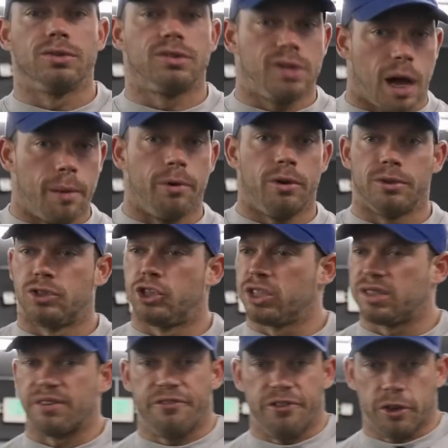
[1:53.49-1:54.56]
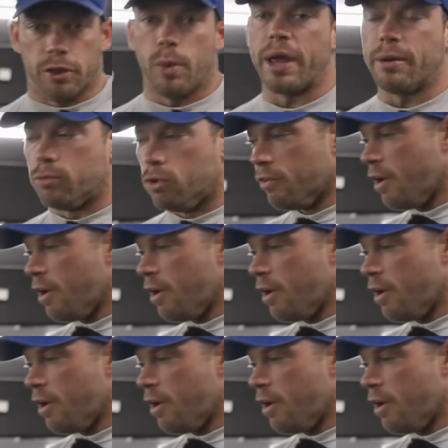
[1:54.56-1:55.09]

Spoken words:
doubles, just to feel the weight and move